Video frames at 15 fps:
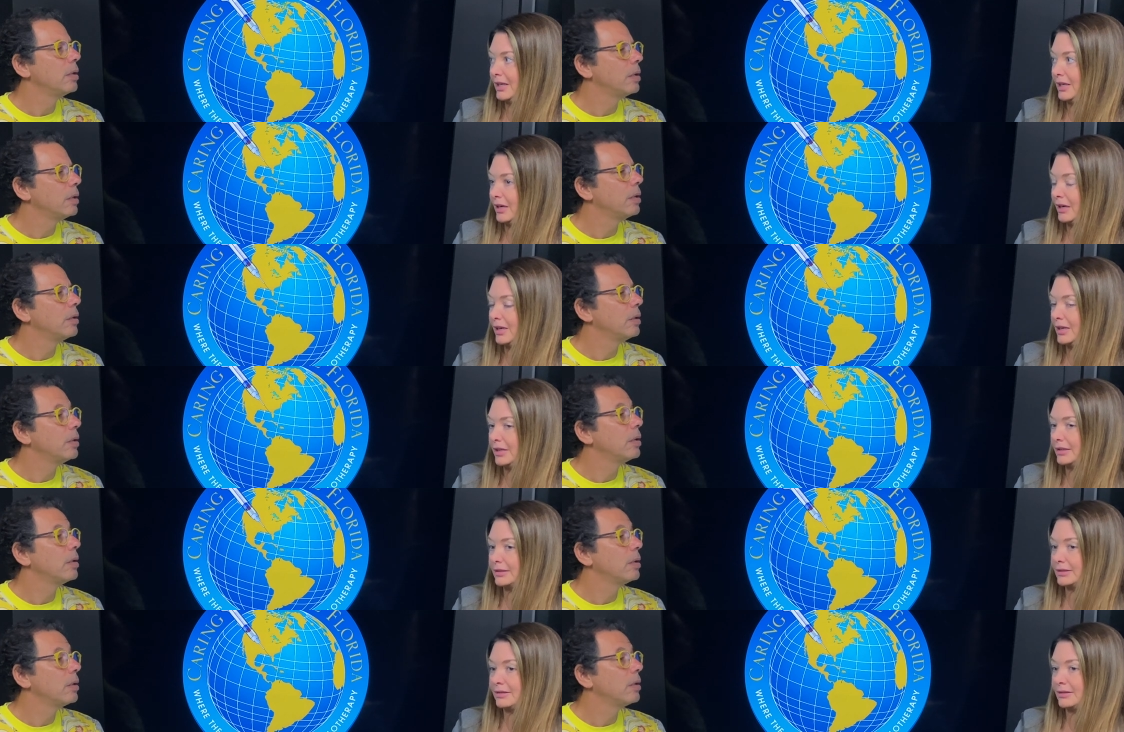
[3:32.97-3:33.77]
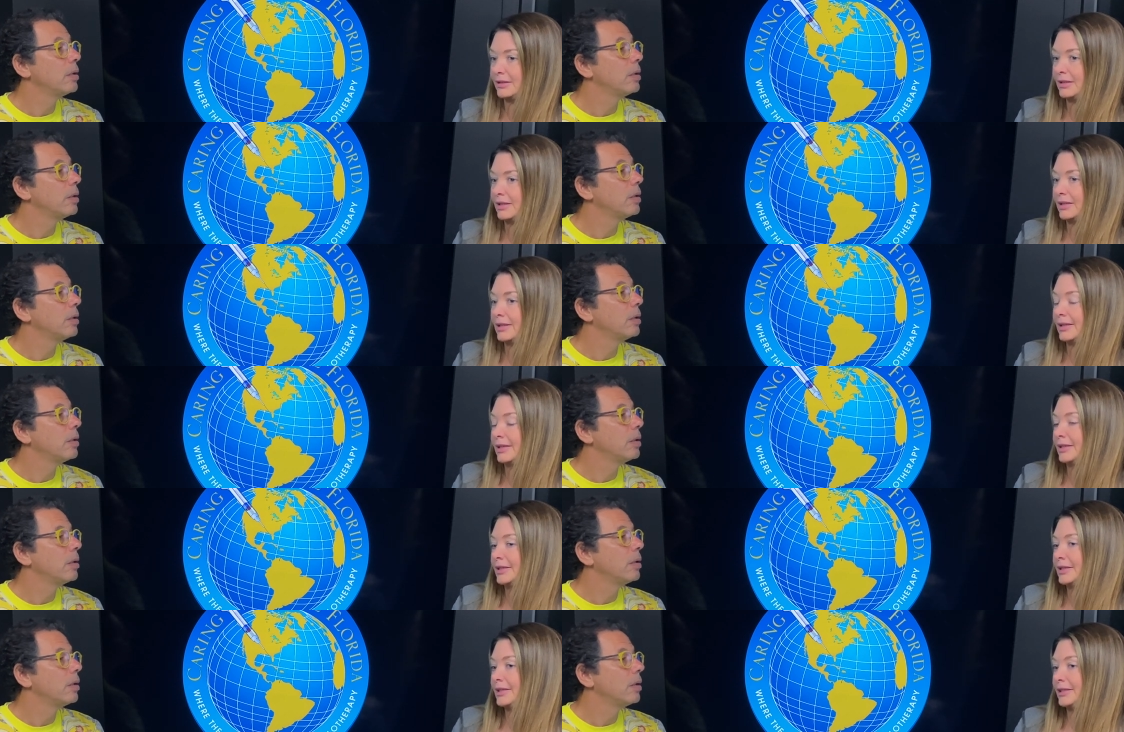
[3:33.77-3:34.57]
Speaker 1: headaches,
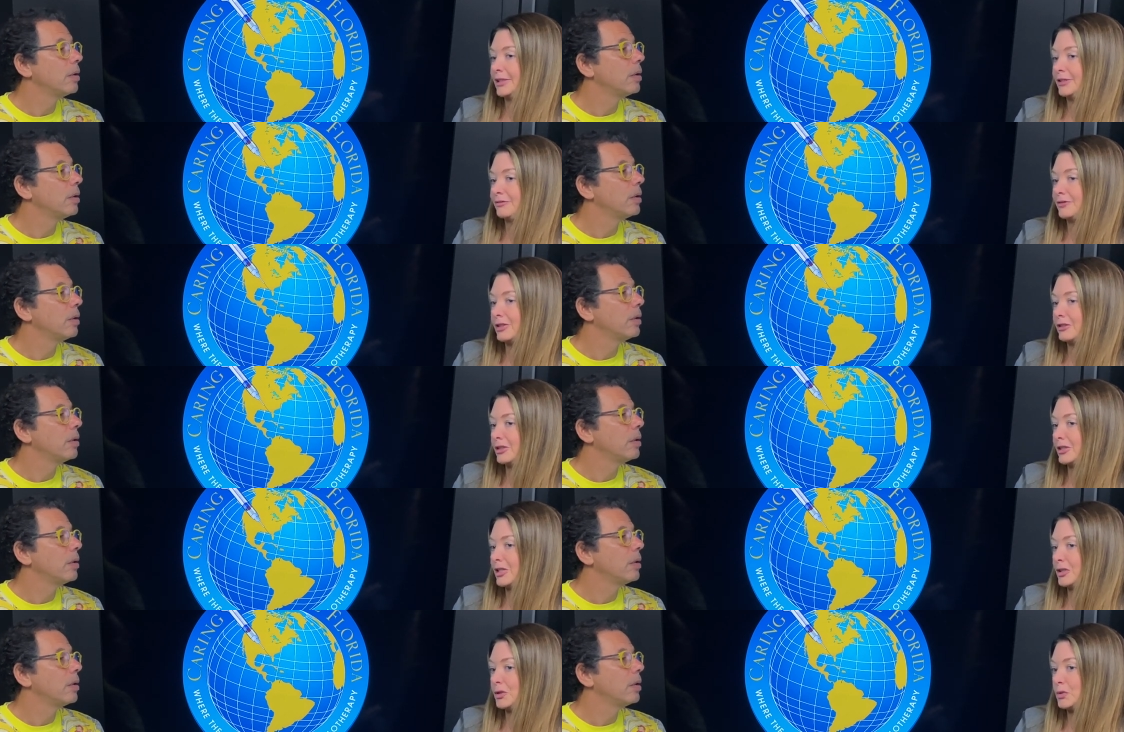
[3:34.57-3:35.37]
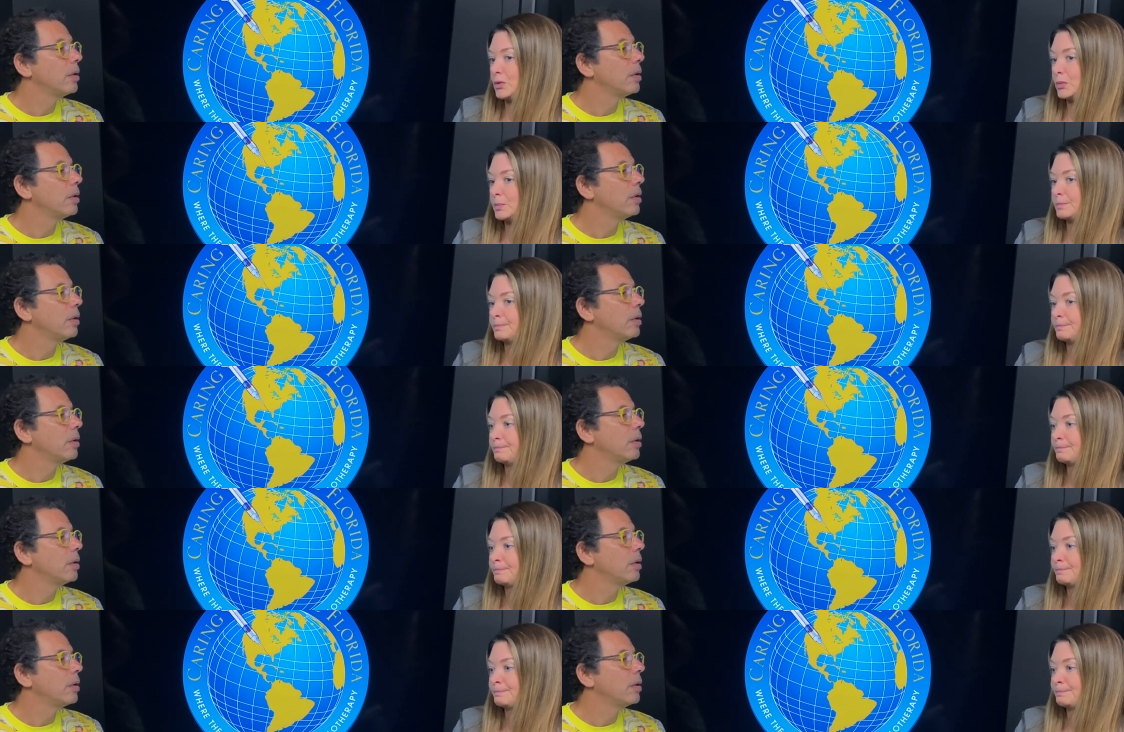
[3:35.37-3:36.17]
uh, vertigo.
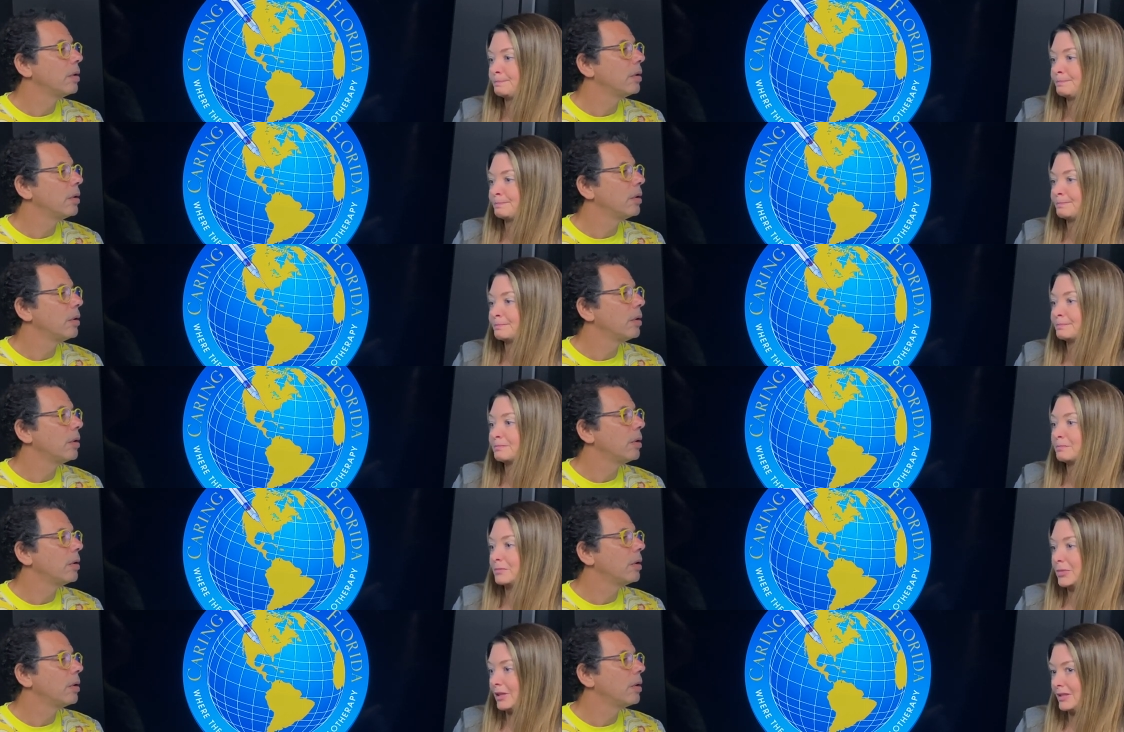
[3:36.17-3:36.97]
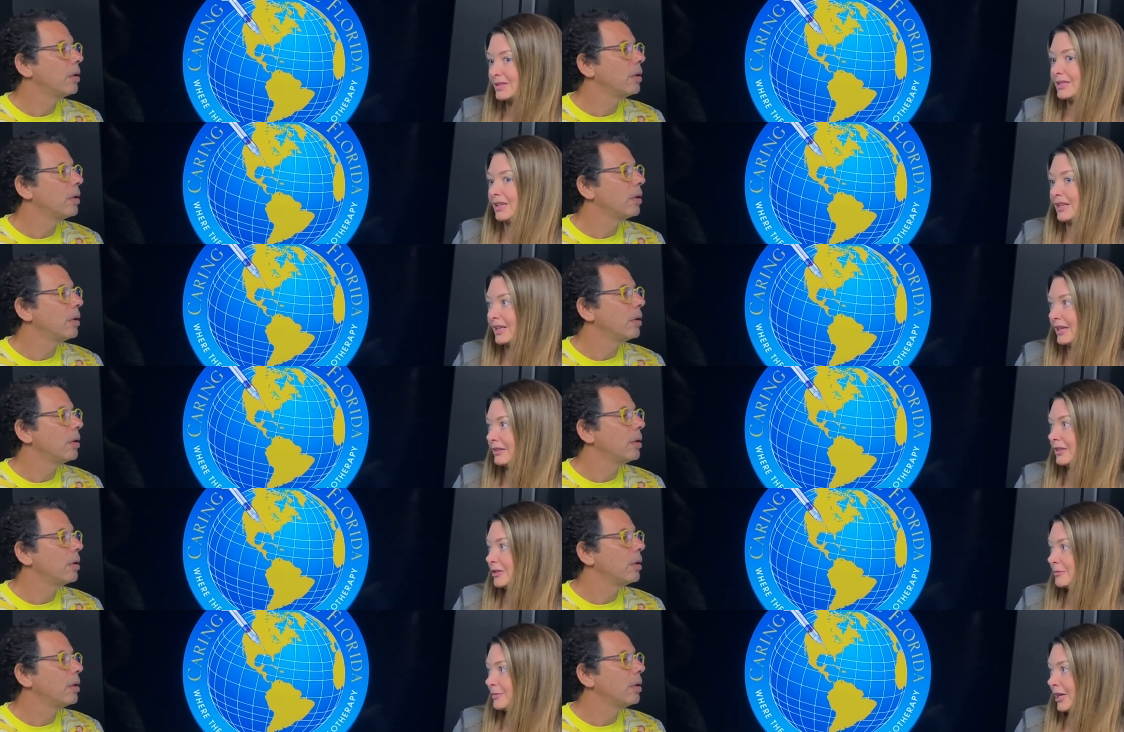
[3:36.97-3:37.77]
Plus, then I had
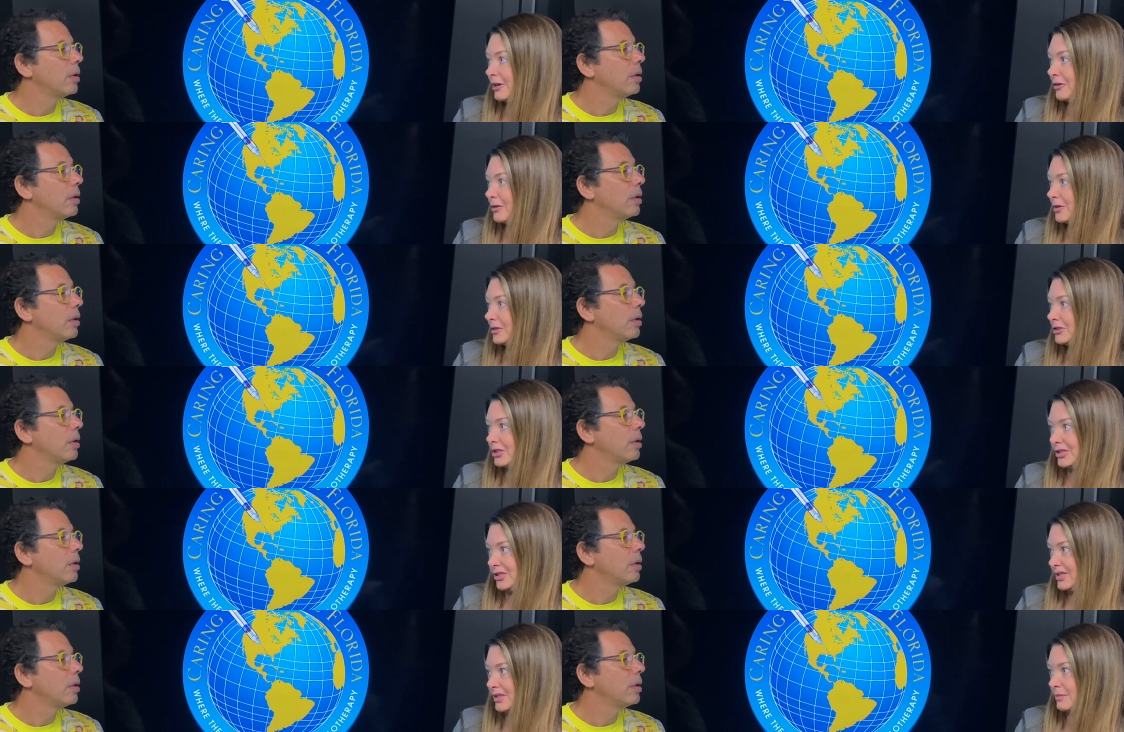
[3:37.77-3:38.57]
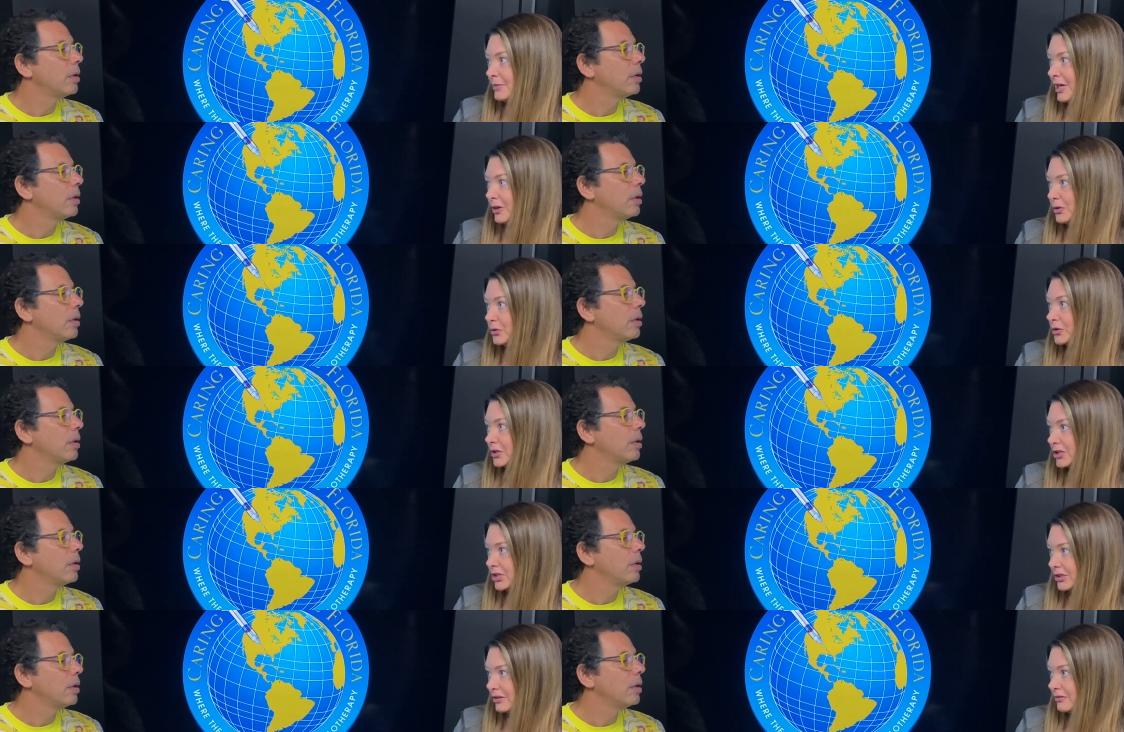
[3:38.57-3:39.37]
the mal just the
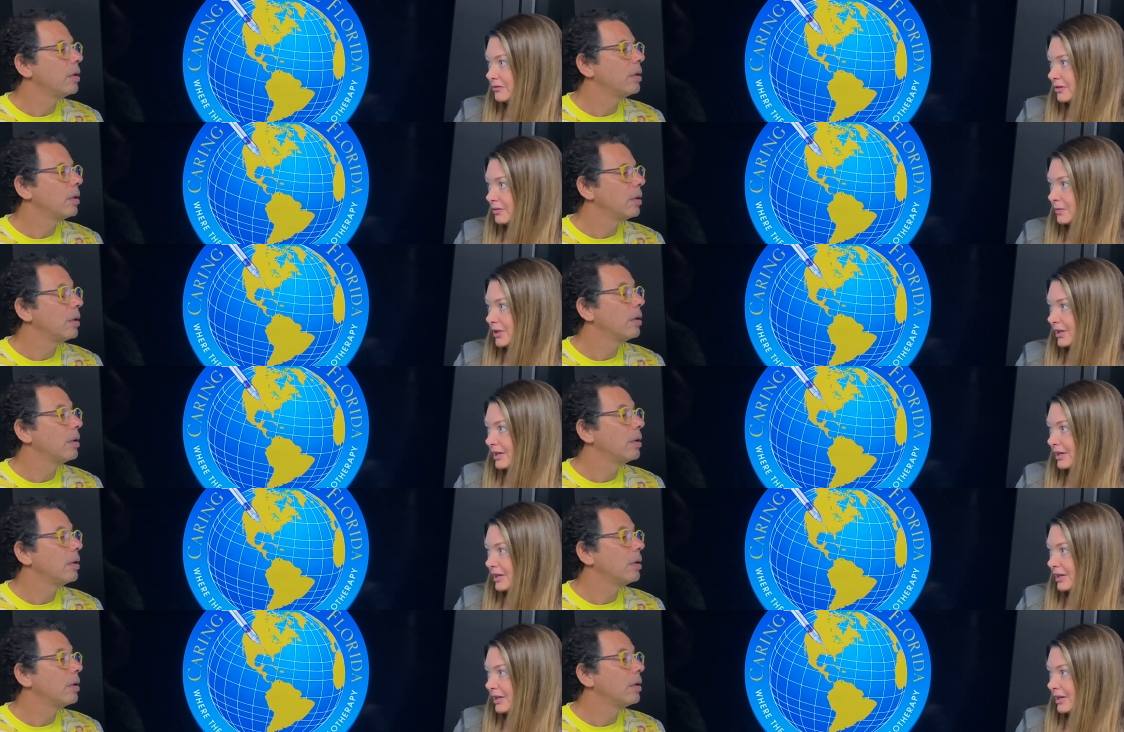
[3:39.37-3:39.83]
malnutrition from the